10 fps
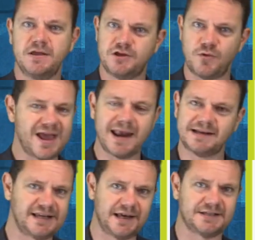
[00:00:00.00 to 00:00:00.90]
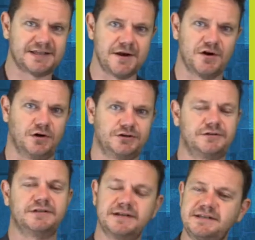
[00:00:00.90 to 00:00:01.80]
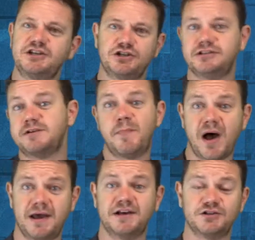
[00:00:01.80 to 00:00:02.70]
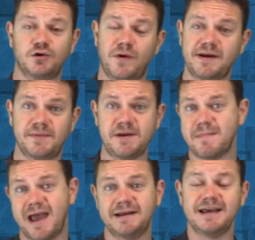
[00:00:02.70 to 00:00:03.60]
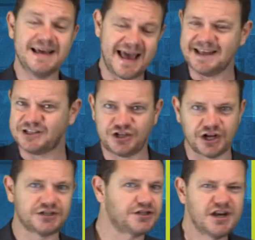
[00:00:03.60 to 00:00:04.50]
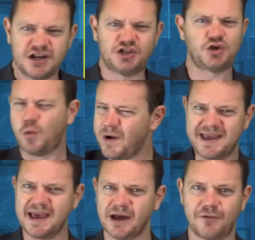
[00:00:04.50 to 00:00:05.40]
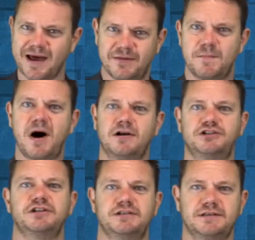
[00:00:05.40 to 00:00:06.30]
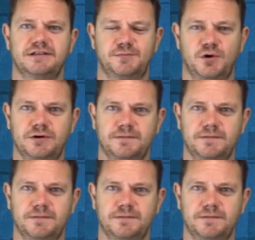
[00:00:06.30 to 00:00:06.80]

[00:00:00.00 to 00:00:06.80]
The reality is they're not. The decision to buy has already been made. It's just tweaking around the margins at this point.